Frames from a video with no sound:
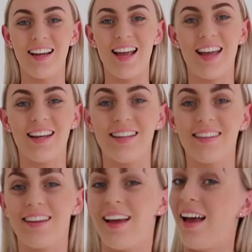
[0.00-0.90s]
and
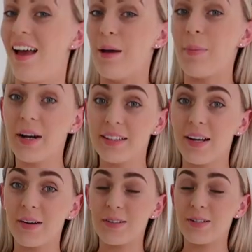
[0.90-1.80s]
apparently
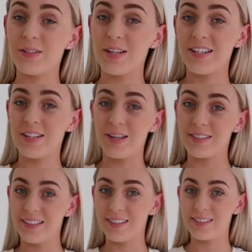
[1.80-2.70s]
I've got two
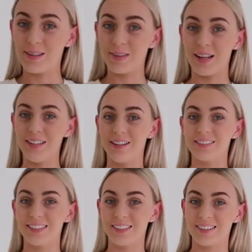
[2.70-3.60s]
t-shirts in the same colour,
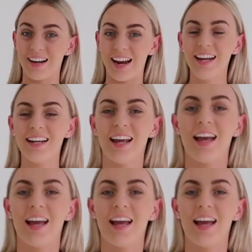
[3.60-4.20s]
which is great.